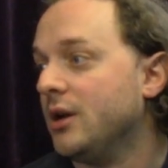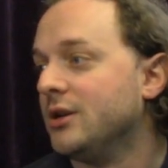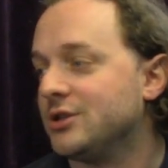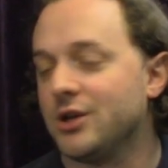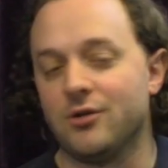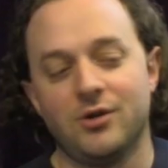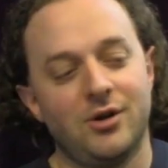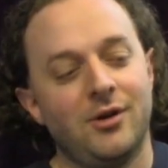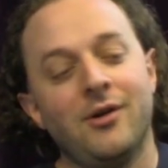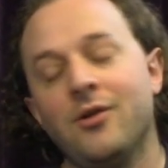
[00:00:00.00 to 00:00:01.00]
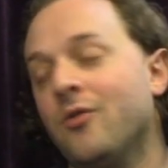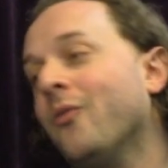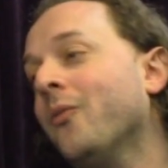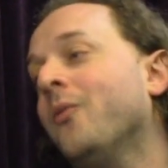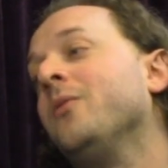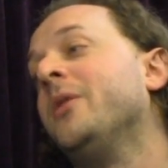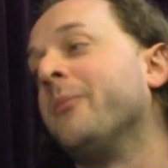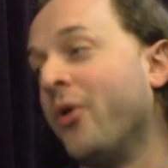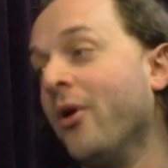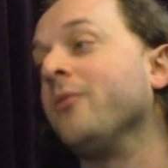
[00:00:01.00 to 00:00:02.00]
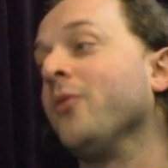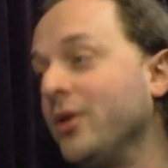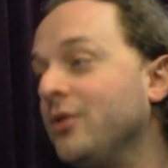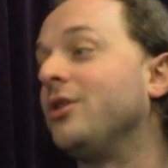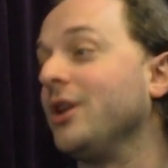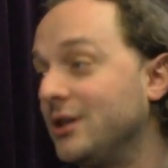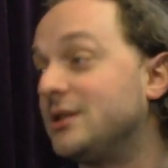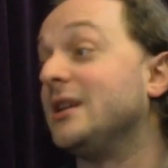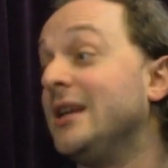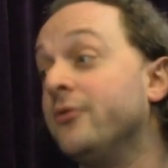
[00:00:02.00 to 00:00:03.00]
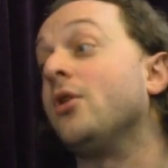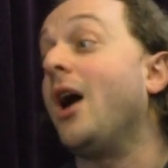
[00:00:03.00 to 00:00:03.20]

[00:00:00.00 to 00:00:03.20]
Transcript: So the point where you think it's an evil